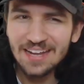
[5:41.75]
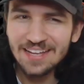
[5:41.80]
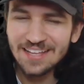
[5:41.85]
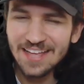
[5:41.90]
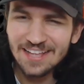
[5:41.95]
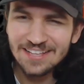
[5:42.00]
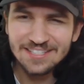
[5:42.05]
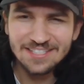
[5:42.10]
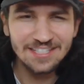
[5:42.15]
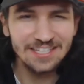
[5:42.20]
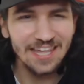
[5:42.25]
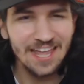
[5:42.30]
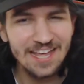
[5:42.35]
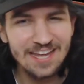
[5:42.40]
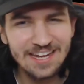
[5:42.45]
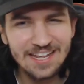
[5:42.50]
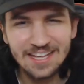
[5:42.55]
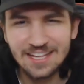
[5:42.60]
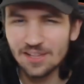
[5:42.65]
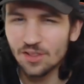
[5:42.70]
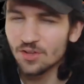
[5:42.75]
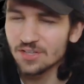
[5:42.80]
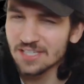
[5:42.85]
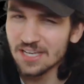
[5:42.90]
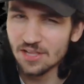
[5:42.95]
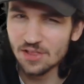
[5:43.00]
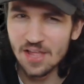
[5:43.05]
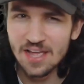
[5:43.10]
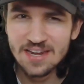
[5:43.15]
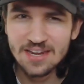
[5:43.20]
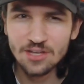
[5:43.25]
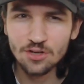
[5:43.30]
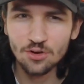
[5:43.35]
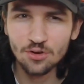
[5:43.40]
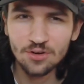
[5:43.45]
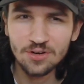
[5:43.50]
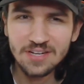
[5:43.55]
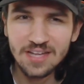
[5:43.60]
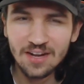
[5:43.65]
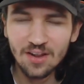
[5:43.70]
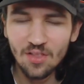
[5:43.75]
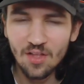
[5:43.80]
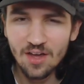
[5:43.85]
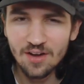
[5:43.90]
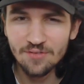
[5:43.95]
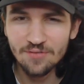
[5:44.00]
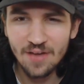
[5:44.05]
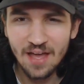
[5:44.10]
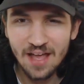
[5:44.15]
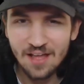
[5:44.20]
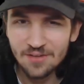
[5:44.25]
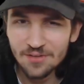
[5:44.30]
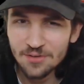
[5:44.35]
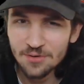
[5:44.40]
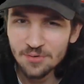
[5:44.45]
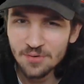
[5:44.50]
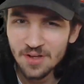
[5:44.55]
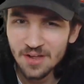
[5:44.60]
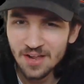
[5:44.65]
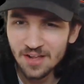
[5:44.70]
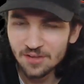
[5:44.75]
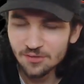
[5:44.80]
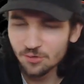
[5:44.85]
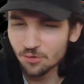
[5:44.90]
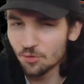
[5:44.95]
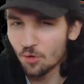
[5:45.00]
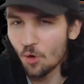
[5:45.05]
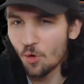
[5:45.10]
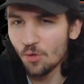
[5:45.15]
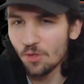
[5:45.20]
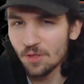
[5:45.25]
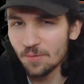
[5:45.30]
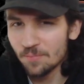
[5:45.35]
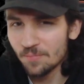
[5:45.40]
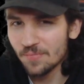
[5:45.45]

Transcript: against lightning. It looks like lightning could get a lot of value. So golem,